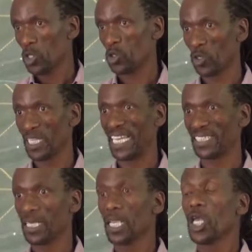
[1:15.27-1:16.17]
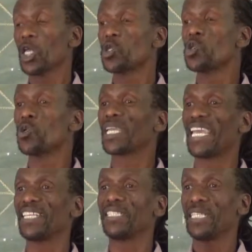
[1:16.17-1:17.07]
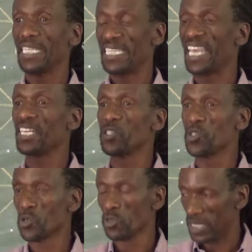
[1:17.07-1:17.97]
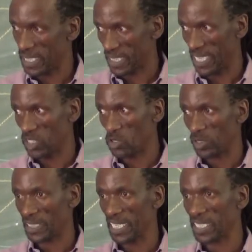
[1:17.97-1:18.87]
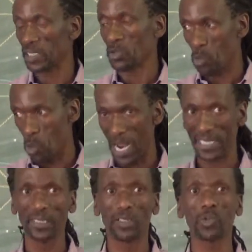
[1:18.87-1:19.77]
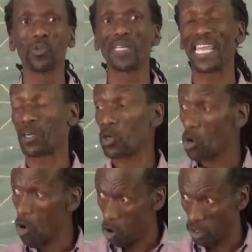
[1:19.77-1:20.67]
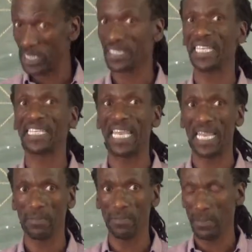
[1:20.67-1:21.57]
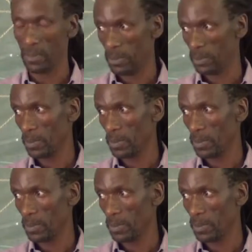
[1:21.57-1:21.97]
so that you can then use the chess notation, 1, to record the game,